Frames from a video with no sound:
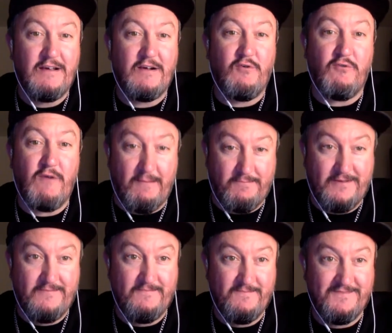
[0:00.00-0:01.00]
crap.
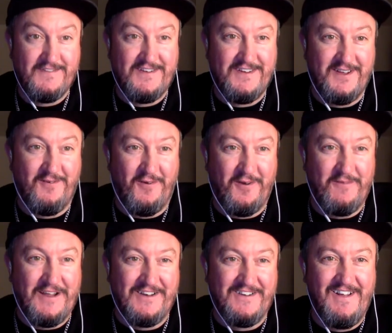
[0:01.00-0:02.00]
You know what I
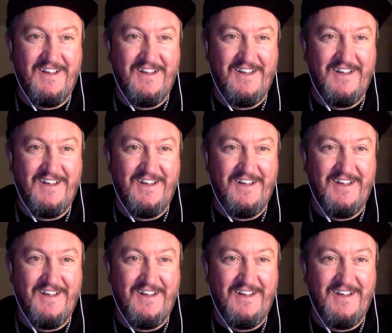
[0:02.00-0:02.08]
mean?